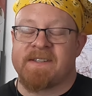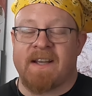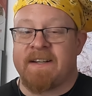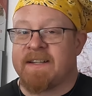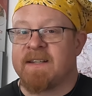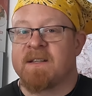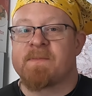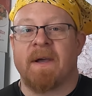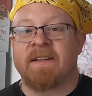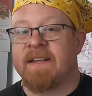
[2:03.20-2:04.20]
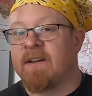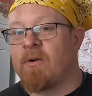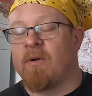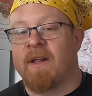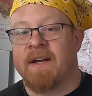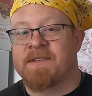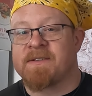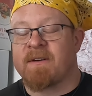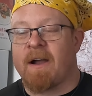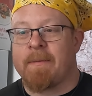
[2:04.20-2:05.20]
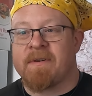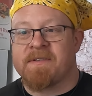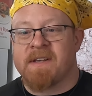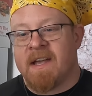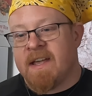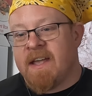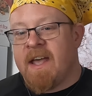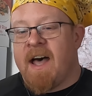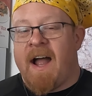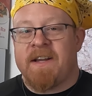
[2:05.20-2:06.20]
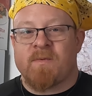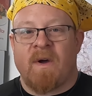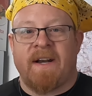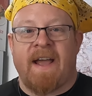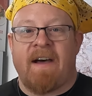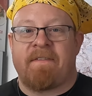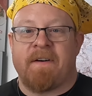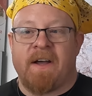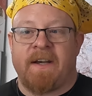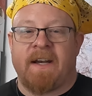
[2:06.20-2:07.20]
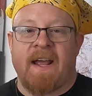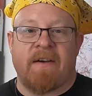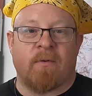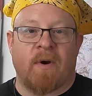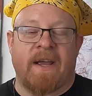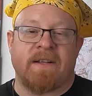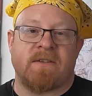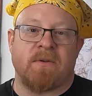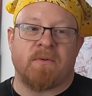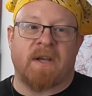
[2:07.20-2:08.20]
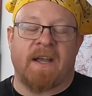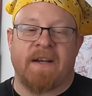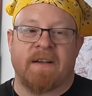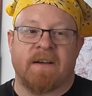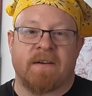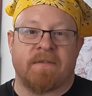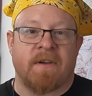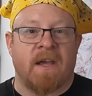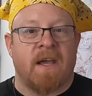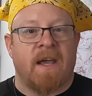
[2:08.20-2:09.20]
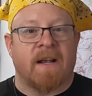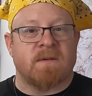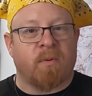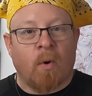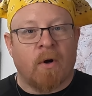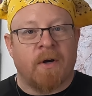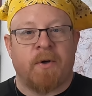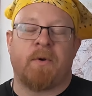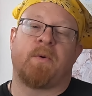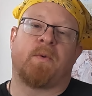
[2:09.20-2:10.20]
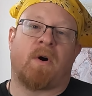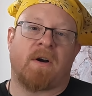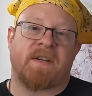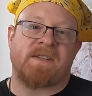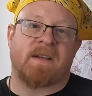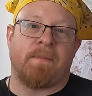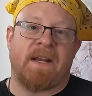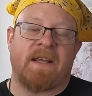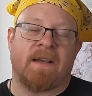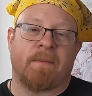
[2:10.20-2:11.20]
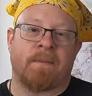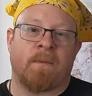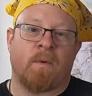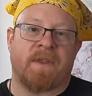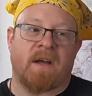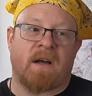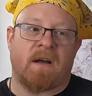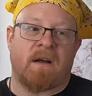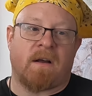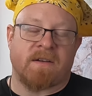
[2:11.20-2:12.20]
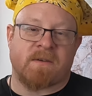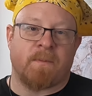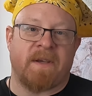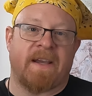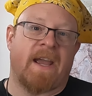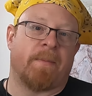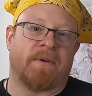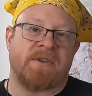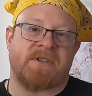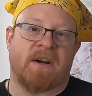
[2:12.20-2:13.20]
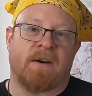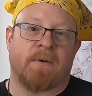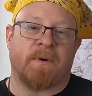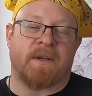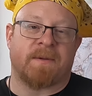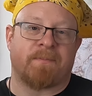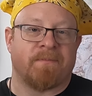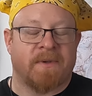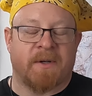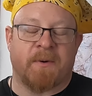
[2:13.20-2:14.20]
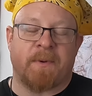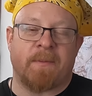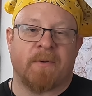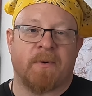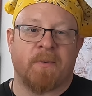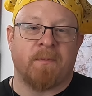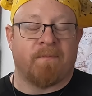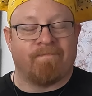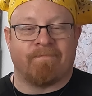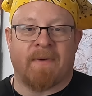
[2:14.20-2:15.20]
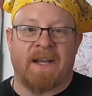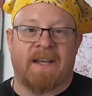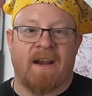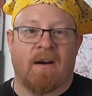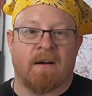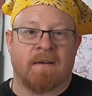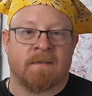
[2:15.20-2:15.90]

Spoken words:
I didn't expect to get a whole lot of subscribers. I just wanted to have fun and have a way to kind of explore a new artistic medium with also being able to share it with, people who might care.